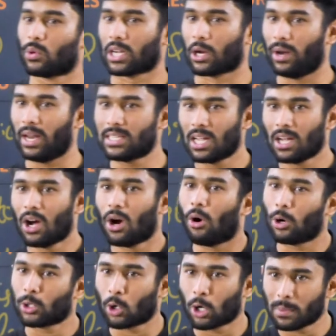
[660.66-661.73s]
to regulate
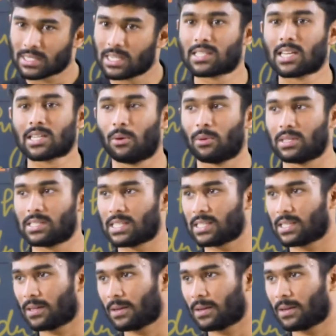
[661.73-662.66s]
autonomous district councils.